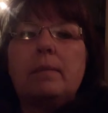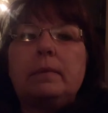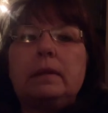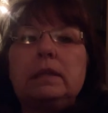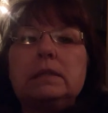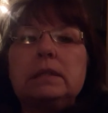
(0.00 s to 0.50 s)

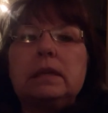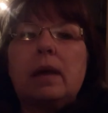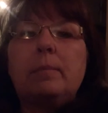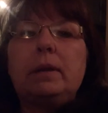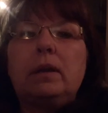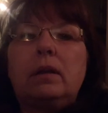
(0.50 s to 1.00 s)
Listen,
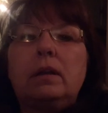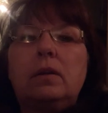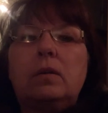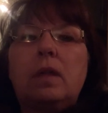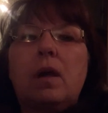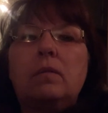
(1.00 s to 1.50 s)
I've been on
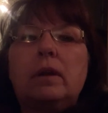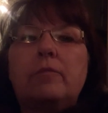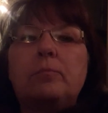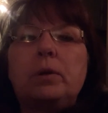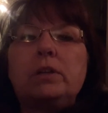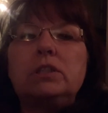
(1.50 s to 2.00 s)
here long
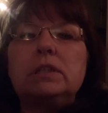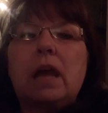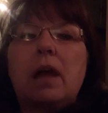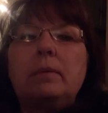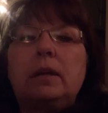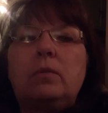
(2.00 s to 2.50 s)
enough preaching
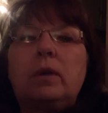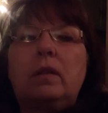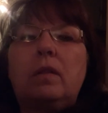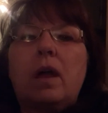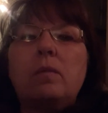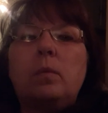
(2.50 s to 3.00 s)
now. I'm getting ready
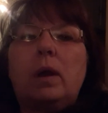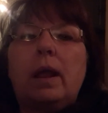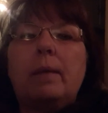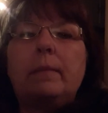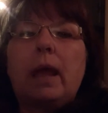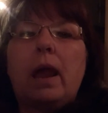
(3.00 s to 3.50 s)
to light one
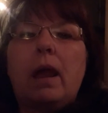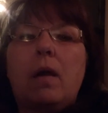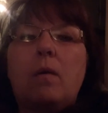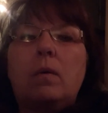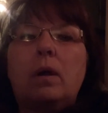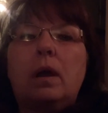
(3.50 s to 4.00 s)
up
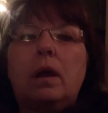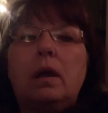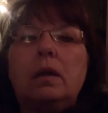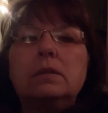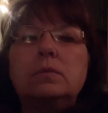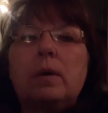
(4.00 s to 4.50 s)
now.
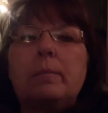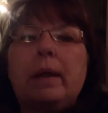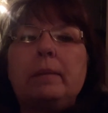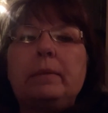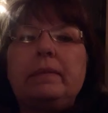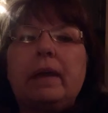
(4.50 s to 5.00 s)
That's what
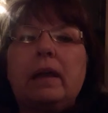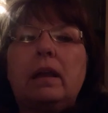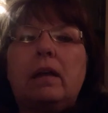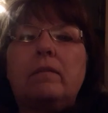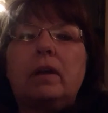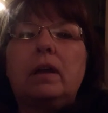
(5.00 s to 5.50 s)
made me think
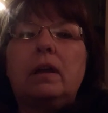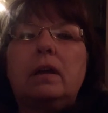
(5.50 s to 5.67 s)
of it.